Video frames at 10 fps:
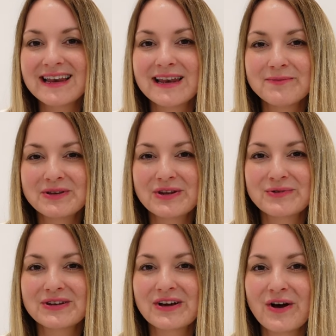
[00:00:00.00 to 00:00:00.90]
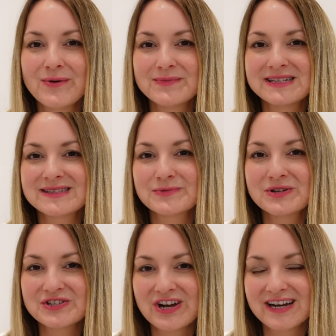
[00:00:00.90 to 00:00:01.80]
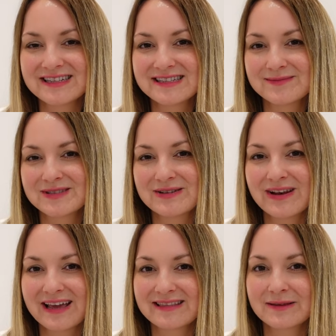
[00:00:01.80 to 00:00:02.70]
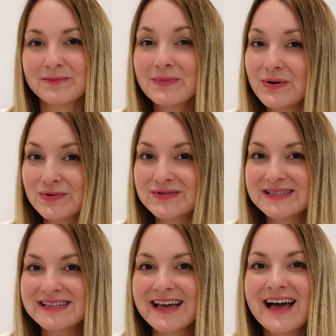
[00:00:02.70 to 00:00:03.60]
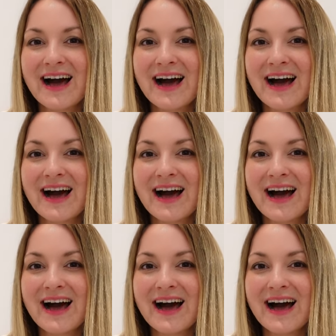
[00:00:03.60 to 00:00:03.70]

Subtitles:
Let me know in the comments which items you like the most.